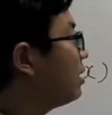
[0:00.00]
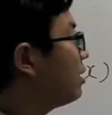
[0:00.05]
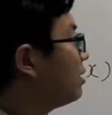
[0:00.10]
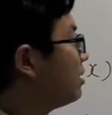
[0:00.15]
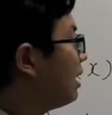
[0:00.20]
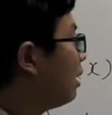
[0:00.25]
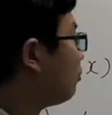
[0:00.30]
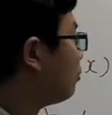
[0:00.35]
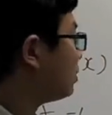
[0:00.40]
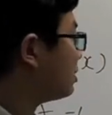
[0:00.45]

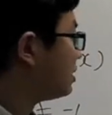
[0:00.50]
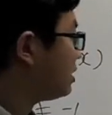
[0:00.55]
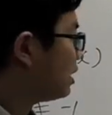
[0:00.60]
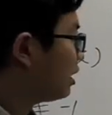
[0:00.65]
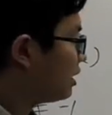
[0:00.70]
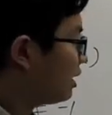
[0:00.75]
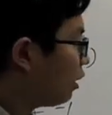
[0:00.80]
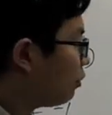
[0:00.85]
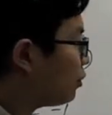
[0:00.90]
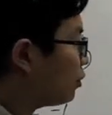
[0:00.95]
Now we see
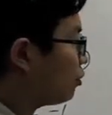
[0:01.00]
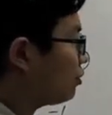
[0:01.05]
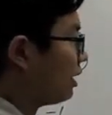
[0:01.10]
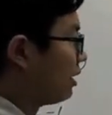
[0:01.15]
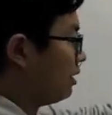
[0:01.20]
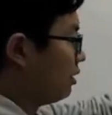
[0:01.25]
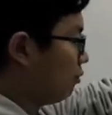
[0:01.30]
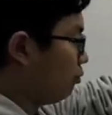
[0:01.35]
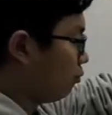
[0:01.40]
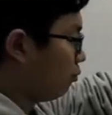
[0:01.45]
here, now we know
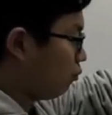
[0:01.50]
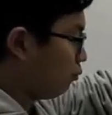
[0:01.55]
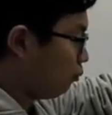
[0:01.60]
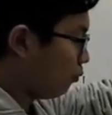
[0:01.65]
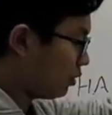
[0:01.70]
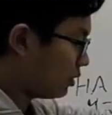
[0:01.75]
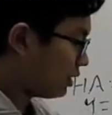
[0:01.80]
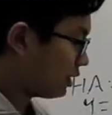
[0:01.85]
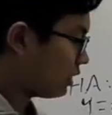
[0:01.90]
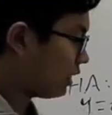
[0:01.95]
that the
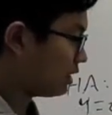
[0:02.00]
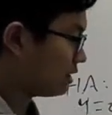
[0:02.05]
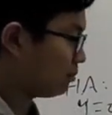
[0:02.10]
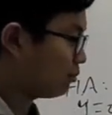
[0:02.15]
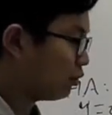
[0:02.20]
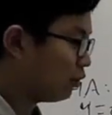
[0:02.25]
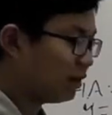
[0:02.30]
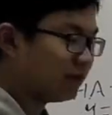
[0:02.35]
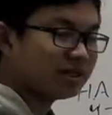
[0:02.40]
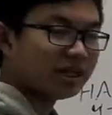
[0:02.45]
vertical
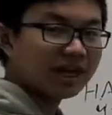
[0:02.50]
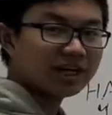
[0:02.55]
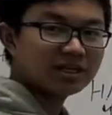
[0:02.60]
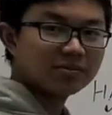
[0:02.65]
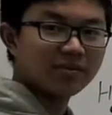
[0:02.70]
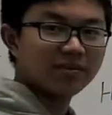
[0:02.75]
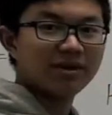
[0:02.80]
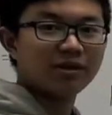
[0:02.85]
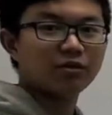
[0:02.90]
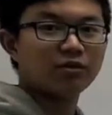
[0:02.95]
asymptote is x
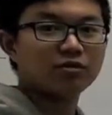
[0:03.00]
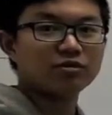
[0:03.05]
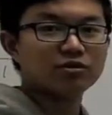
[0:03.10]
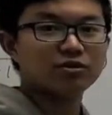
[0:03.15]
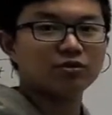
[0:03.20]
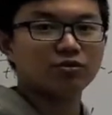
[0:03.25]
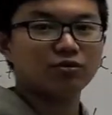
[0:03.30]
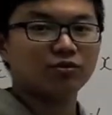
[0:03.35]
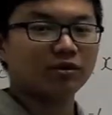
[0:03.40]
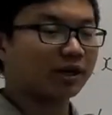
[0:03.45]
equals
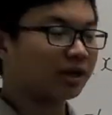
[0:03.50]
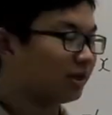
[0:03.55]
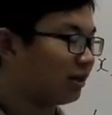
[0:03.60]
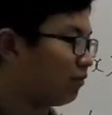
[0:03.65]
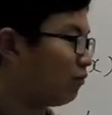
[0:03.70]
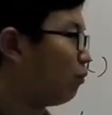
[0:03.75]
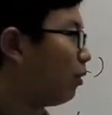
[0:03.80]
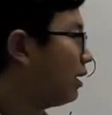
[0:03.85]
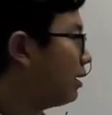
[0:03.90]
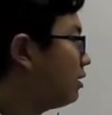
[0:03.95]
to negative
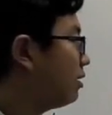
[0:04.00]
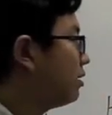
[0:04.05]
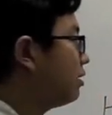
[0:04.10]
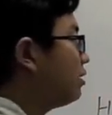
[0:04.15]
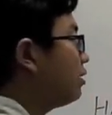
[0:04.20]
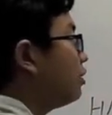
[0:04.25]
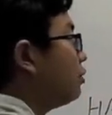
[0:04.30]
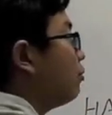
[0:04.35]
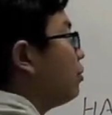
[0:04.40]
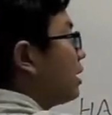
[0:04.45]
1.
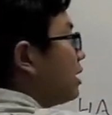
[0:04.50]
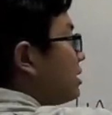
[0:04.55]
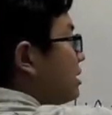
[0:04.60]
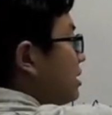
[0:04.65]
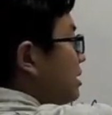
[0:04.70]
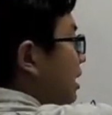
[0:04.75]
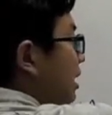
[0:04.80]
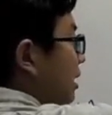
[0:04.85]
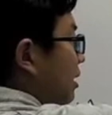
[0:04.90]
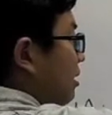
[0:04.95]
We can
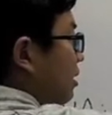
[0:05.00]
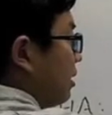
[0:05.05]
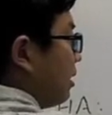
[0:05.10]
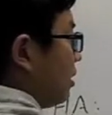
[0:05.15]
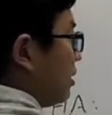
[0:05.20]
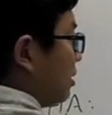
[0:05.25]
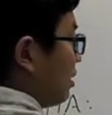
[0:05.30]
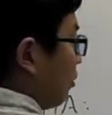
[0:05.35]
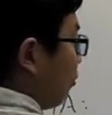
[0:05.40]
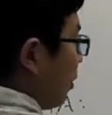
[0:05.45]
see that
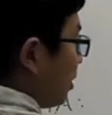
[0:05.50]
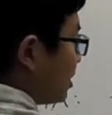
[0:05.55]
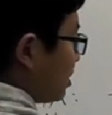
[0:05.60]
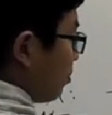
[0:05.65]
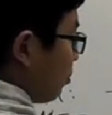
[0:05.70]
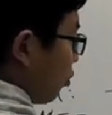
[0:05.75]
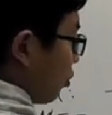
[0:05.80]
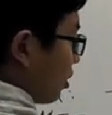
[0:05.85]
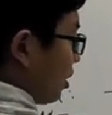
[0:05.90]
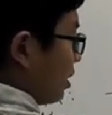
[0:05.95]
the
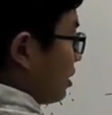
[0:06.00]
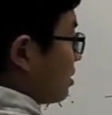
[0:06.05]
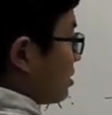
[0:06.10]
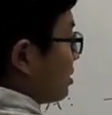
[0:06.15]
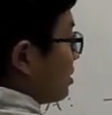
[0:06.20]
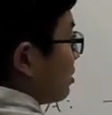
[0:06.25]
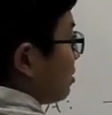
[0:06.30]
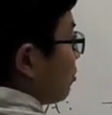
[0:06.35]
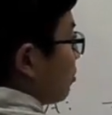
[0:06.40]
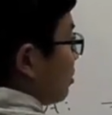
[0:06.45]
reciprocal
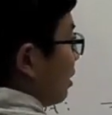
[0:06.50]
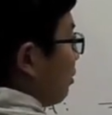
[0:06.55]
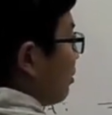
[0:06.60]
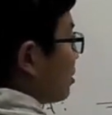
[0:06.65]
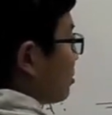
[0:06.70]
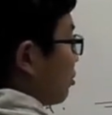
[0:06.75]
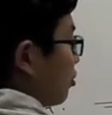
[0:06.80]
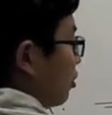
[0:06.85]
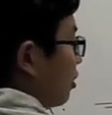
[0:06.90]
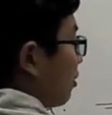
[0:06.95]

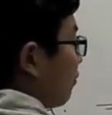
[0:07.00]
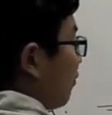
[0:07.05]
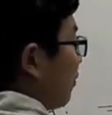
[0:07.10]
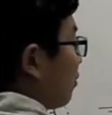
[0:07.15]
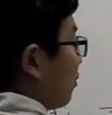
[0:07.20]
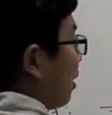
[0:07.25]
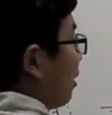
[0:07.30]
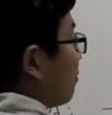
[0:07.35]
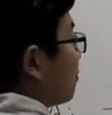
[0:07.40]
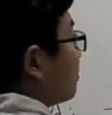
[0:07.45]

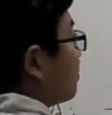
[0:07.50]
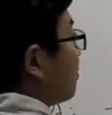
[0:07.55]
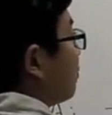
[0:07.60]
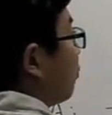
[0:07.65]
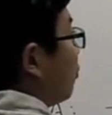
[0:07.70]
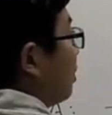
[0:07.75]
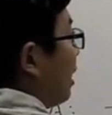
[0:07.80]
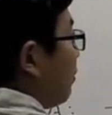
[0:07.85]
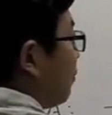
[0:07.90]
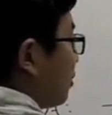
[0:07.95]
graph
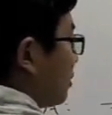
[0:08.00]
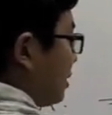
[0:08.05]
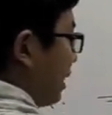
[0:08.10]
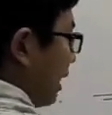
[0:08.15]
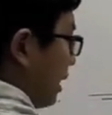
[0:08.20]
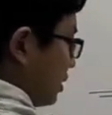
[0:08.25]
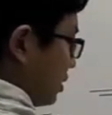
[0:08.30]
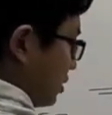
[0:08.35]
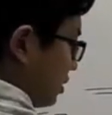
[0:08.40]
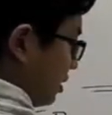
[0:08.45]
will never touch